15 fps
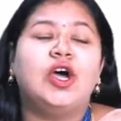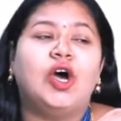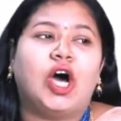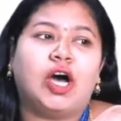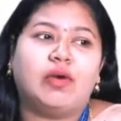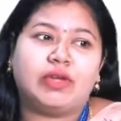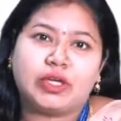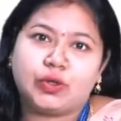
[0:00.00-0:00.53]
We
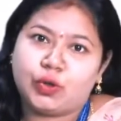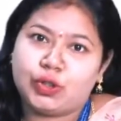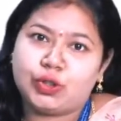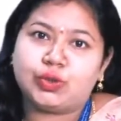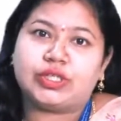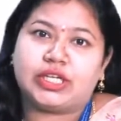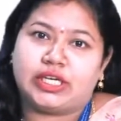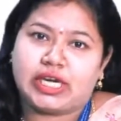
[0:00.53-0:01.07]
are going to
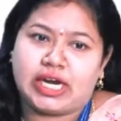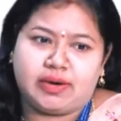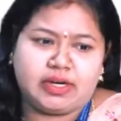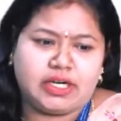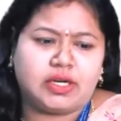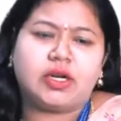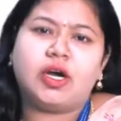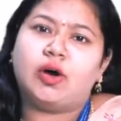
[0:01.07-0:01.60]
take
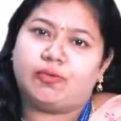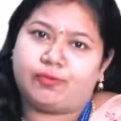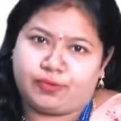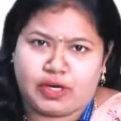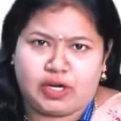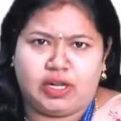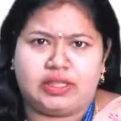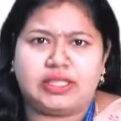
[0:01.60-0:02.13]
our fuel.
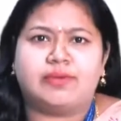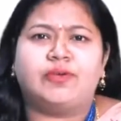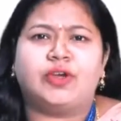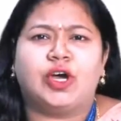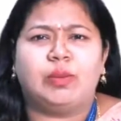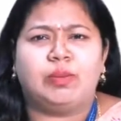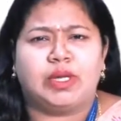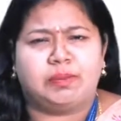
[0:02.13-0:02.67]
The fuel
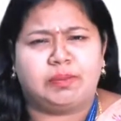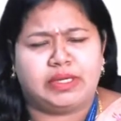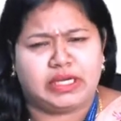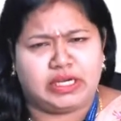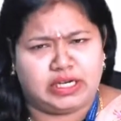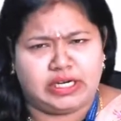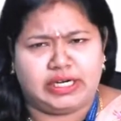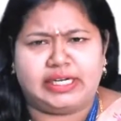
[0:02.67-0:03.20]
may be
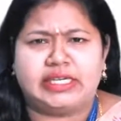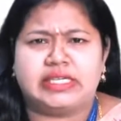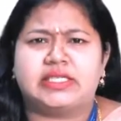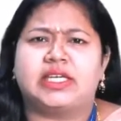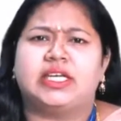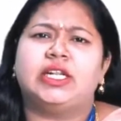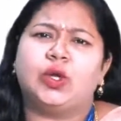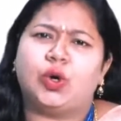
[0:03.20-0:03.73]
diesel
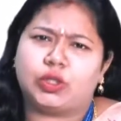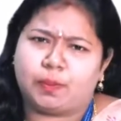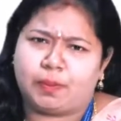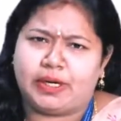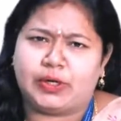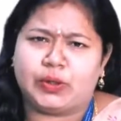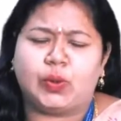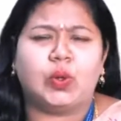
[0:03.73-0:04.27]
or the
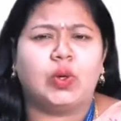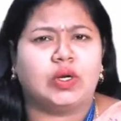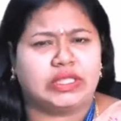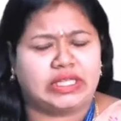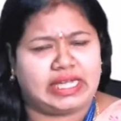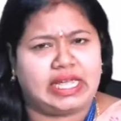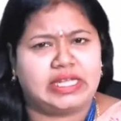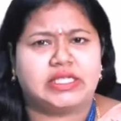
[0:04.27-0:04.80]
petrol or the
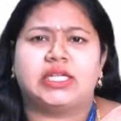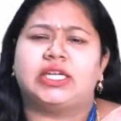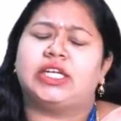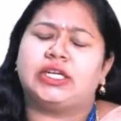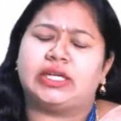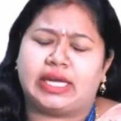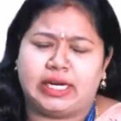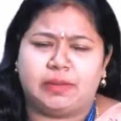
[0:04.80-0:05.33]
gasoline,
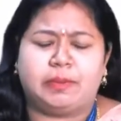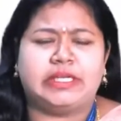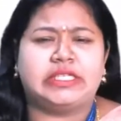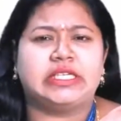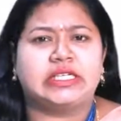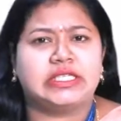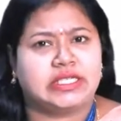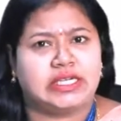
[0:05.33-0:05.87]
LPG,
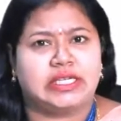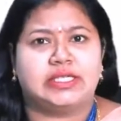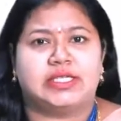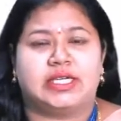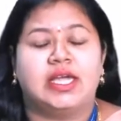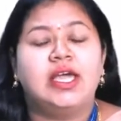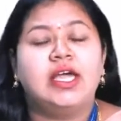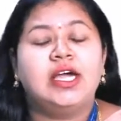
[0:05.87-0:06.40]
CNG.
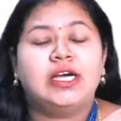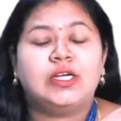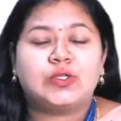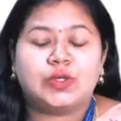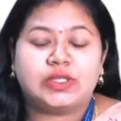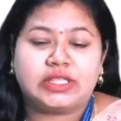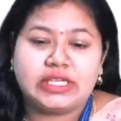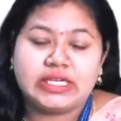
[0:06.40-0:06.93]
So
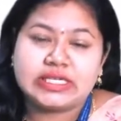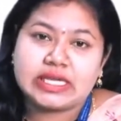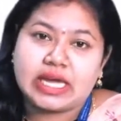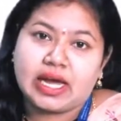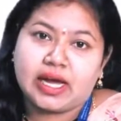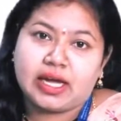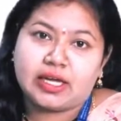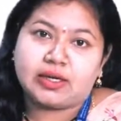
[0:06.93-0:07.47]
these
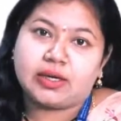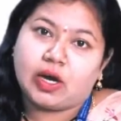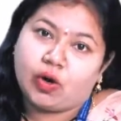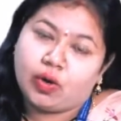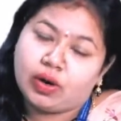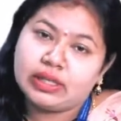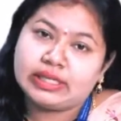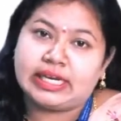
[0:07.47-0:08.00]
are all
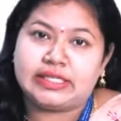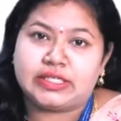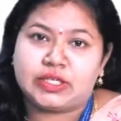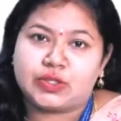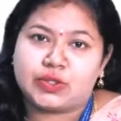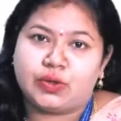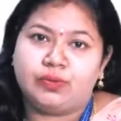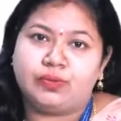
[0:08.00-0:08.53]
consists
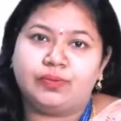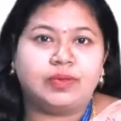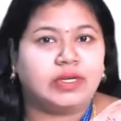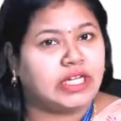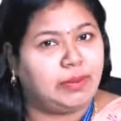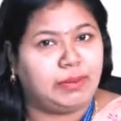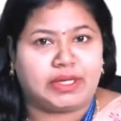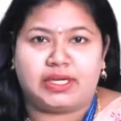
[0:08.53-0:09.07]
of
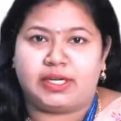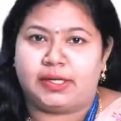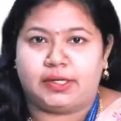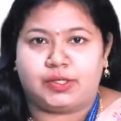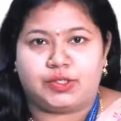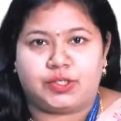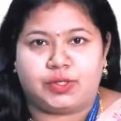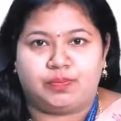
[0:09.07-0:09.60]
chemical
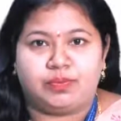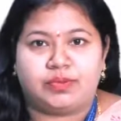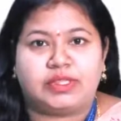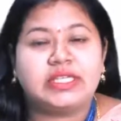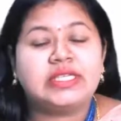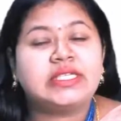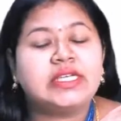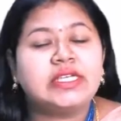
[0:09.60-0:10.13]
energy. This
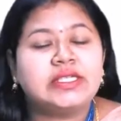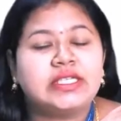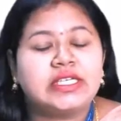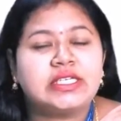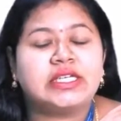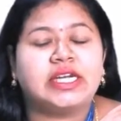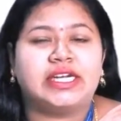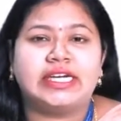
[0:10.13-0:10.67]
is just
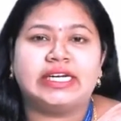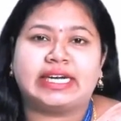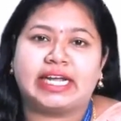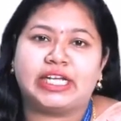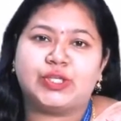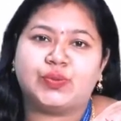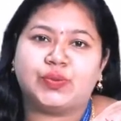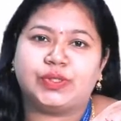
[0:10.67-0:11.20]
getting
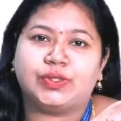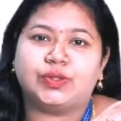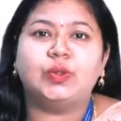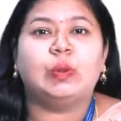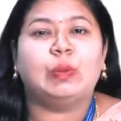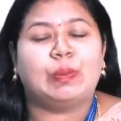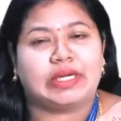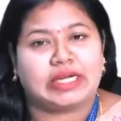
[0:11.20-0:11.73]
transferred to
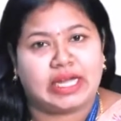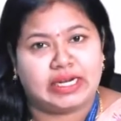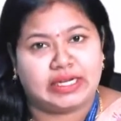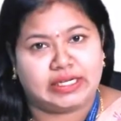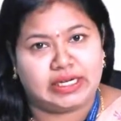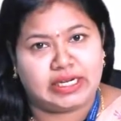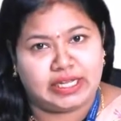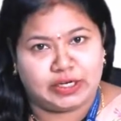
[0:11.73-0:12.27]
mechanical
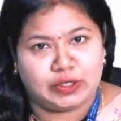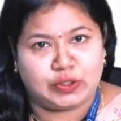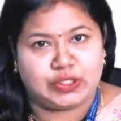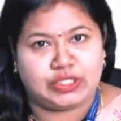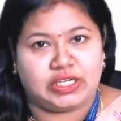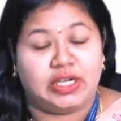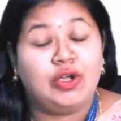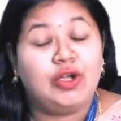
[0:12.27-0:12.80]
energy.
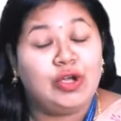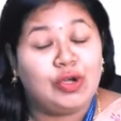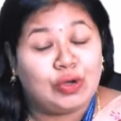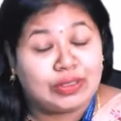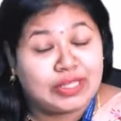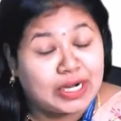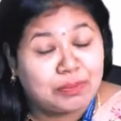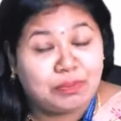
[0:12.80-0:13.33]

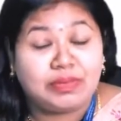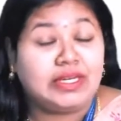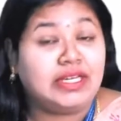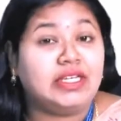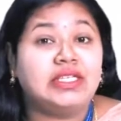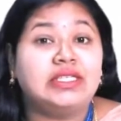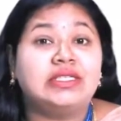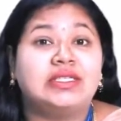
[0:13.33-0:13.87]
That
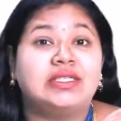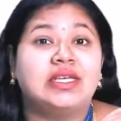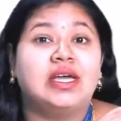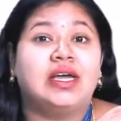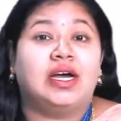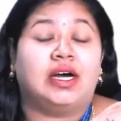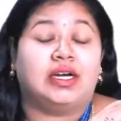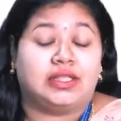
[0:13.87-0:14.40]
means
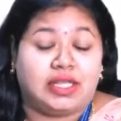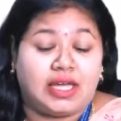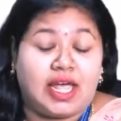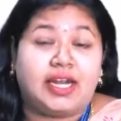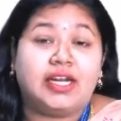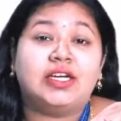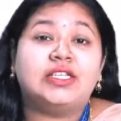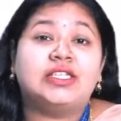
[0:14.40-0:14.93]
the
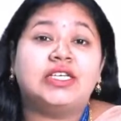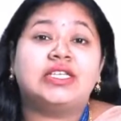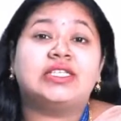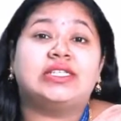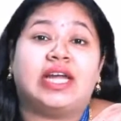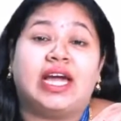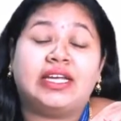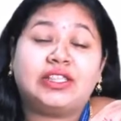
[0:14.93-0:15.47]
energy is
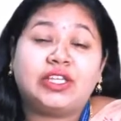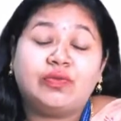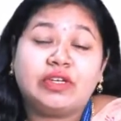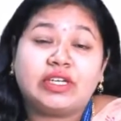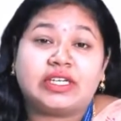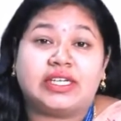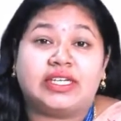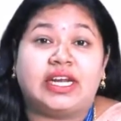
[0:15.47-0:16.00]
neither we are
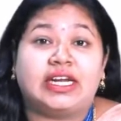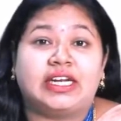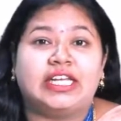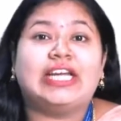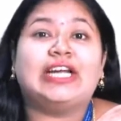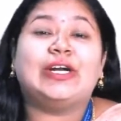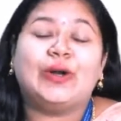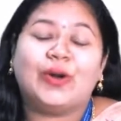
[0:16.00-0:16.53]
creating
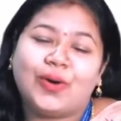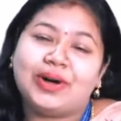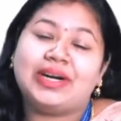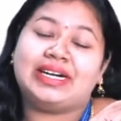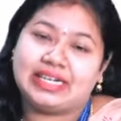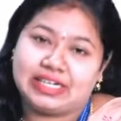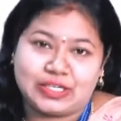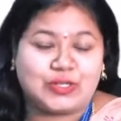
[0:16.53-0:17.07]
nor
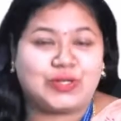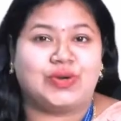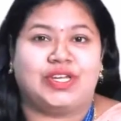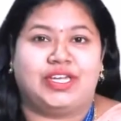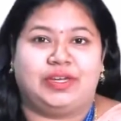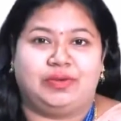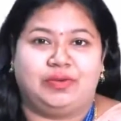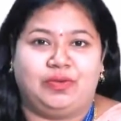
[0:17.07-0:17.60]
destroying.
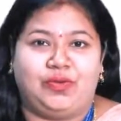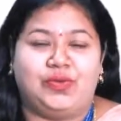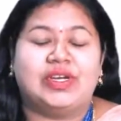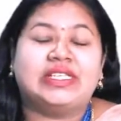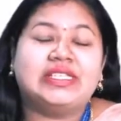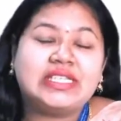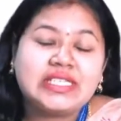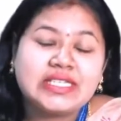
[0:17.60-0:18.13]
We are
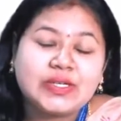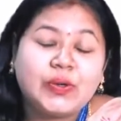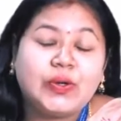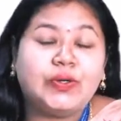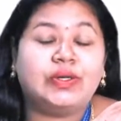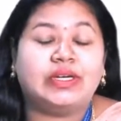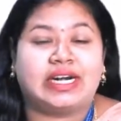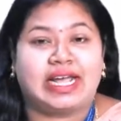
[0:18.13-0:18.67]
just going to
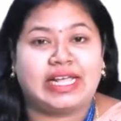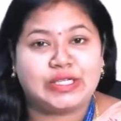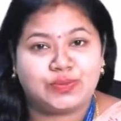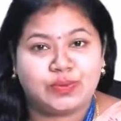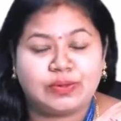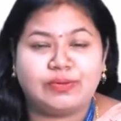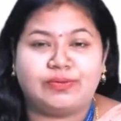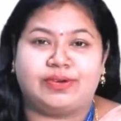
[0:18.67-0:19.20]
transfer
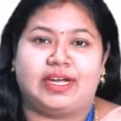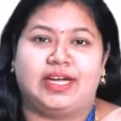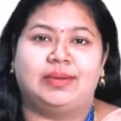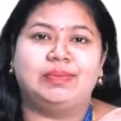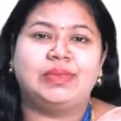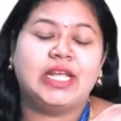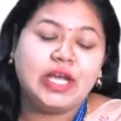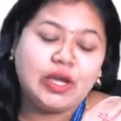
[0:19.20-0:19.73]
from
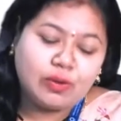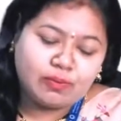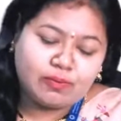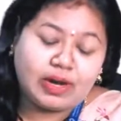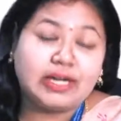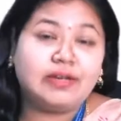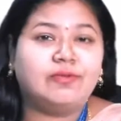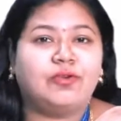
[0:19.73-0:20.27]

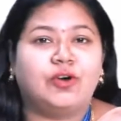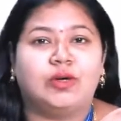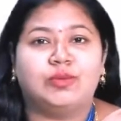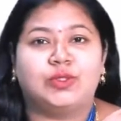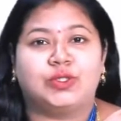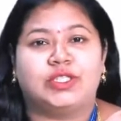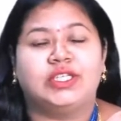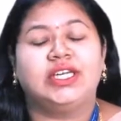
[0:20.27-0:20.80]
one form to
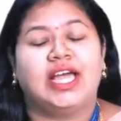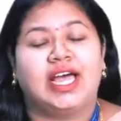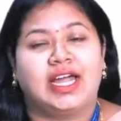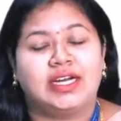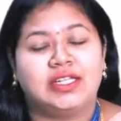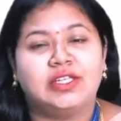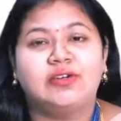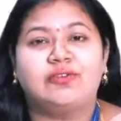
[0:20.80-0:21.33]
the
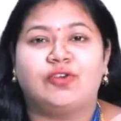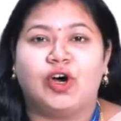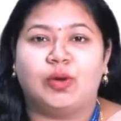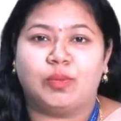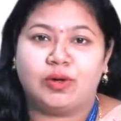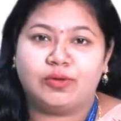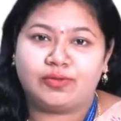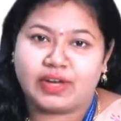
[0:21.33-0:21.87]
another form
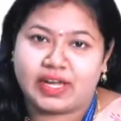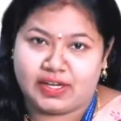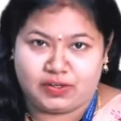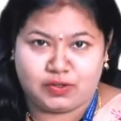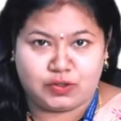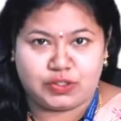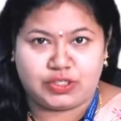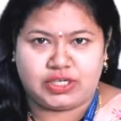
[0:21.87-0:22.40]
of
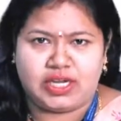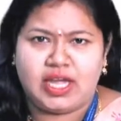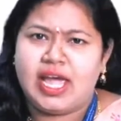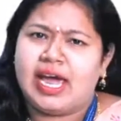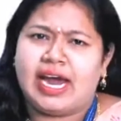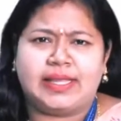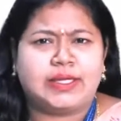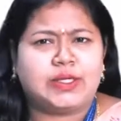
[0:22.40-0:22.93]
energy, and
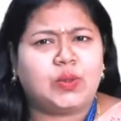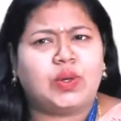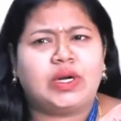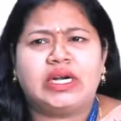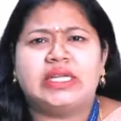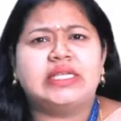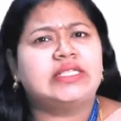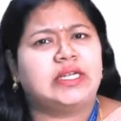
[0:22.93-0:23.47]
the total
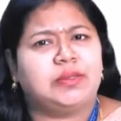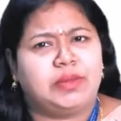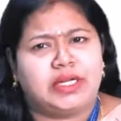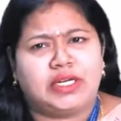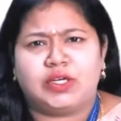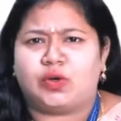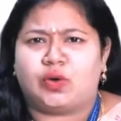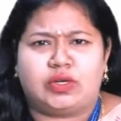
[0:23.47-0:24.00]
is remaining
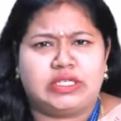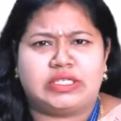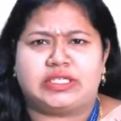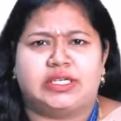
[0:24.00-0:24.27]
constant.